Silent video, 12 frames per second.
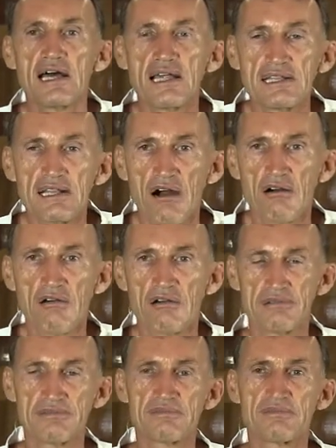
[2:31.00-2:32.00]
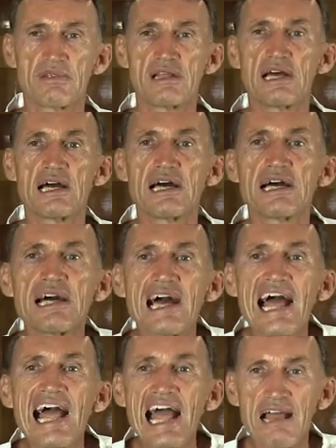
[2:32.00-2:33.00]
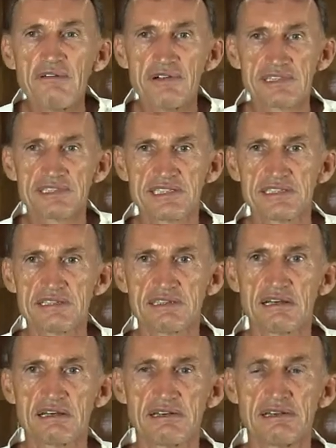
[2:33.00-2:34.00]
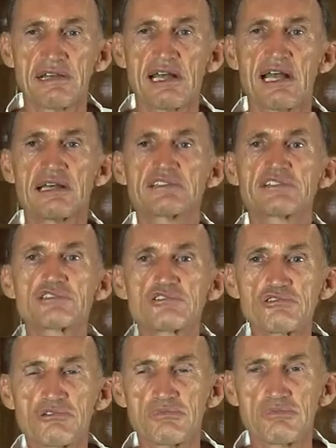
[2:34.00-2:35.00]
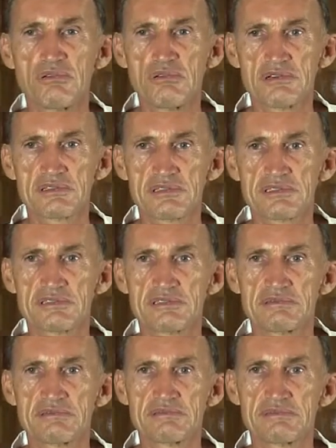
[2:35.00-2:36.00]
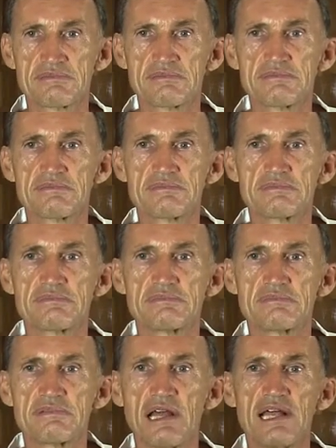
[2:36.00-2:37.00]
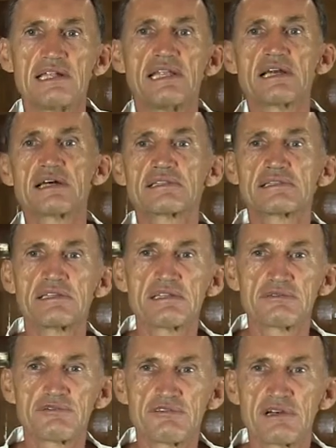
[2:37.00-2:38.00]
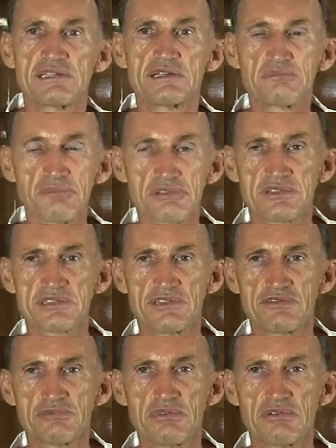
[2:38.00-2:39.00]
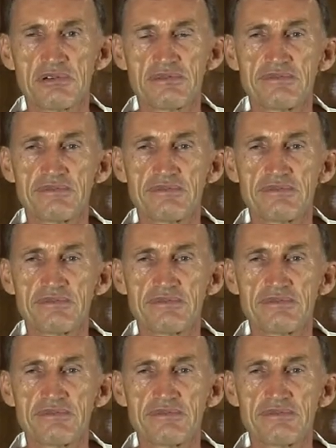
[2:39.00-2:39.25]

Now, everything has two poles, a negative and a positive pole.